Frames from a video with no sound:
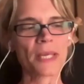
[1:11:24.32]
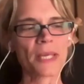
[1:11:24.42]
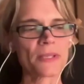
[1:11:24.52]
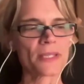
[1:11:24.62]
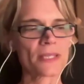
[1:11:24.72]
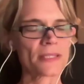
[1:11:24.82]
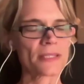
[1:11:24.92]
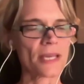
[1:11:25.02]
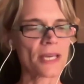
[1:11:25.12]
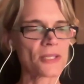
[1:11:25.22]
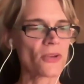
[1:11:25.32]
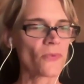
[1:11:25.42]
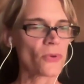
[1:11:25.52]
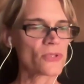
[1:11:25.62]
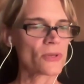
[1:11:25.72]
Well, maybe the
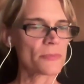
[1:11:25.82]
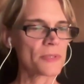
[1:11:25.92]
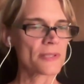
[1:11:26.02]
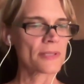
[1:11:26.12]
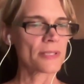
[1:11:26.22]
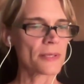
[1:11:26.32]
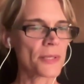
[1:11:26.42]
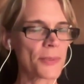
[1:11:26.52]
tantra workshop is